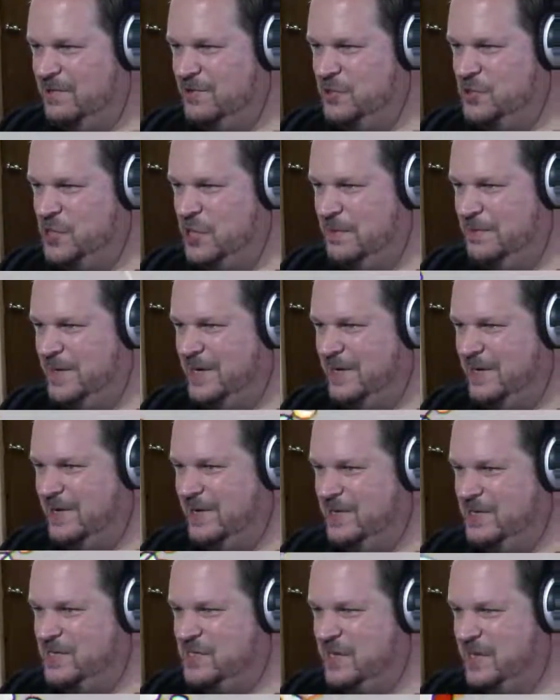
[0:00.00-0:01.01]

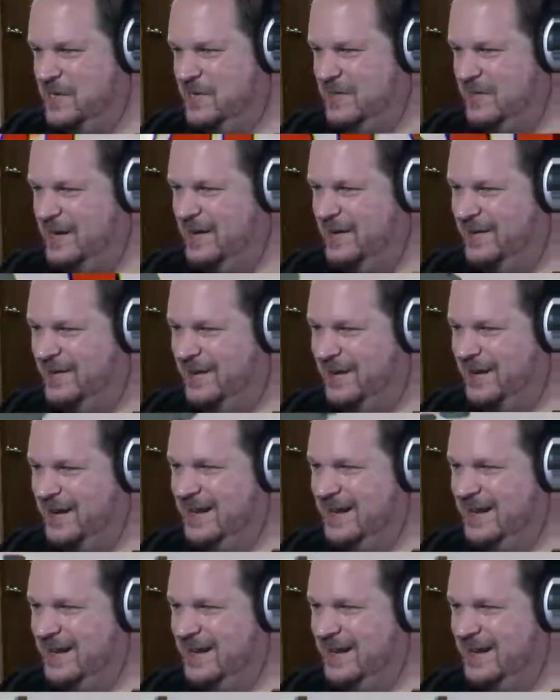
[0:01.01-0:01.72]
Gemini, take that.